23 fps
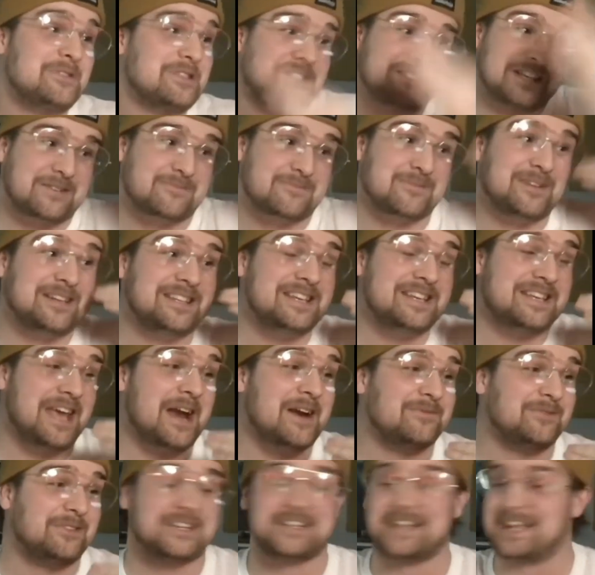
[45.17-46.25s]
just like really
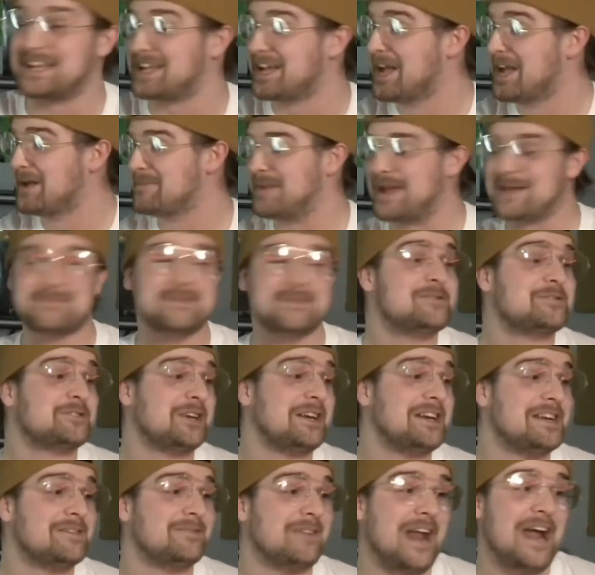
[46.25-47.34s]
carefully, like maybe you
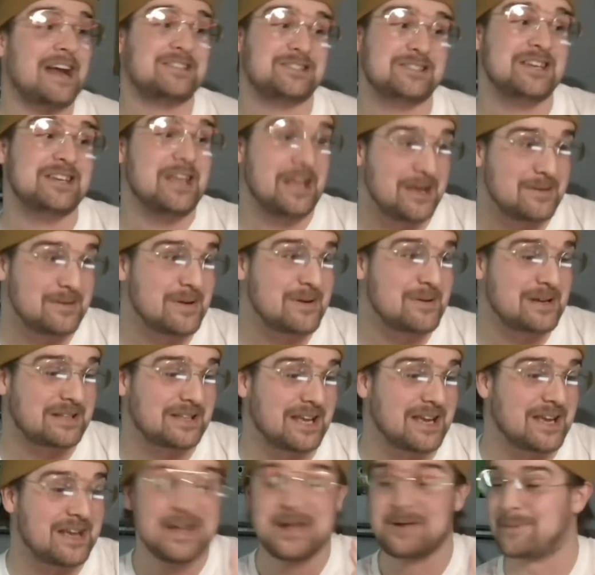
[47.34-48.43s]
shouldn't even actually hit me
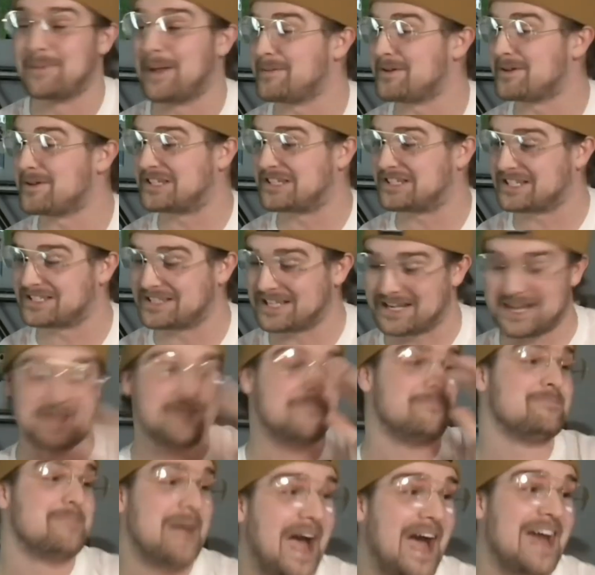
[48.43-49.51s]
with it. Maybe you should just like
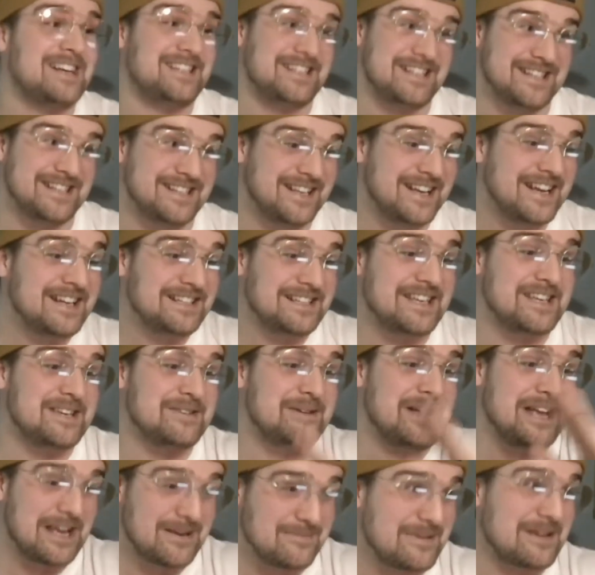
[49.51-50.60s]
imagine that
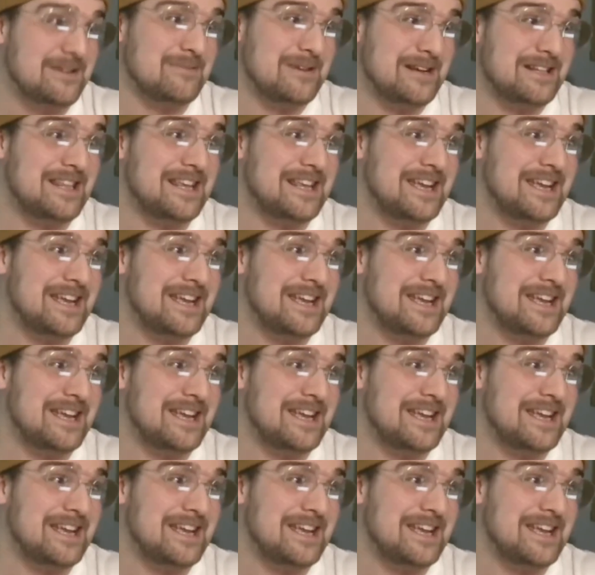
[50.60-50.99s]
you hit me with